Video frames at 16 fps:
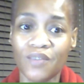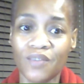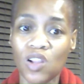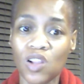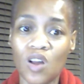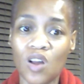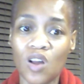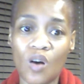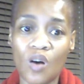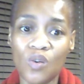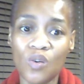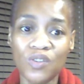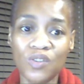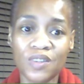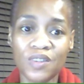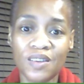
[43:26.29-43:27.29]

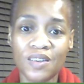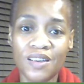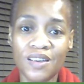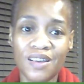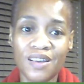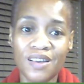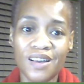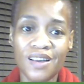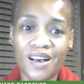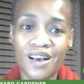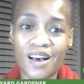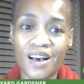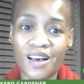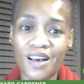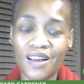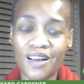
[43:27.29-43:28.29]
Clothes,
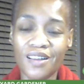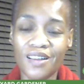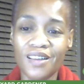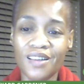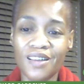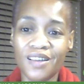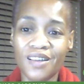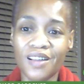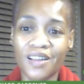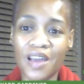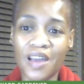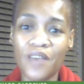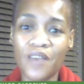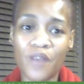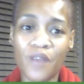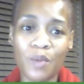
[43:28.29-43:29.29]
uh,
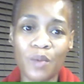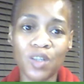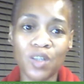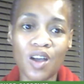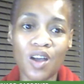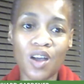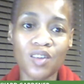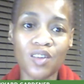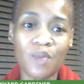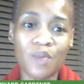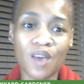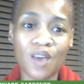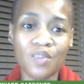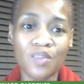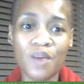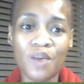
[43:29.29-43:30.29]
Lead Farmer talked
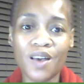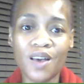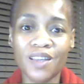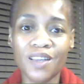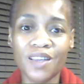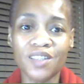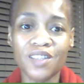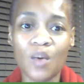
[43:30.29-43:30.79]
about the buckets.